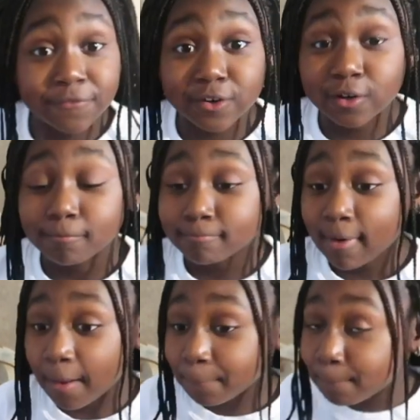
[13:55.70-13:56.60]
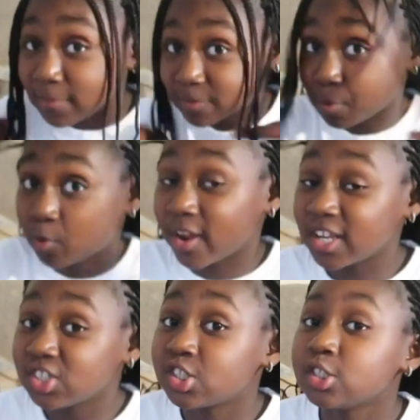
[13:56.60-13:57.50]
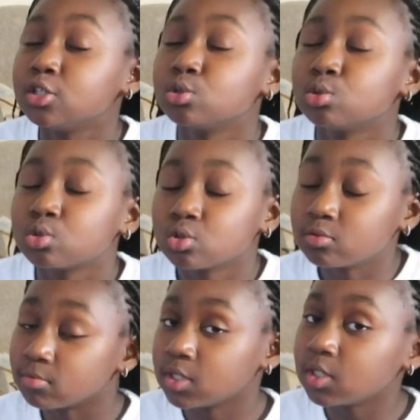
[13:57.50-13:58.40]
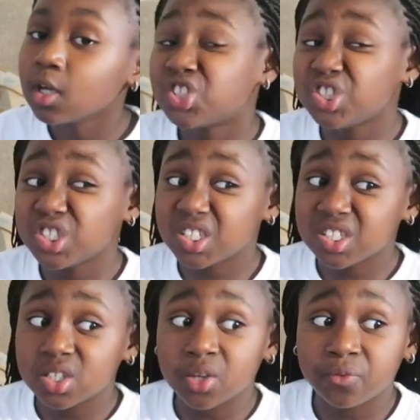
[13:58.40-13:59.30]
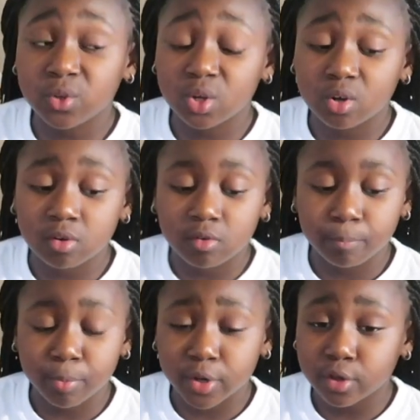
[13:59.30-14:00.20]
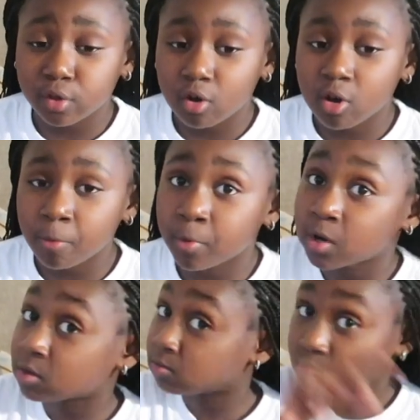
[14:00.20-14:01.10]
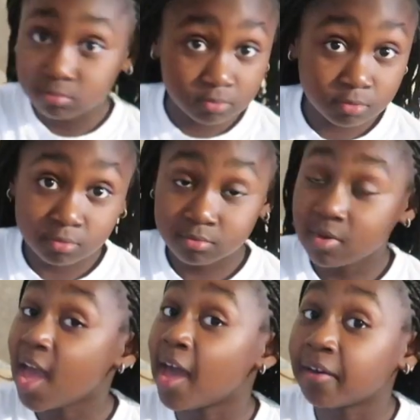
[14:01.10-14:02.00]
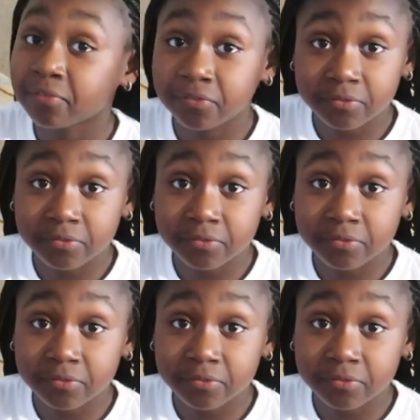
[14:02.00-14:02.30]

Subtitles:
If you don't, my Miss Perez, she, if you don't bring your homework, F.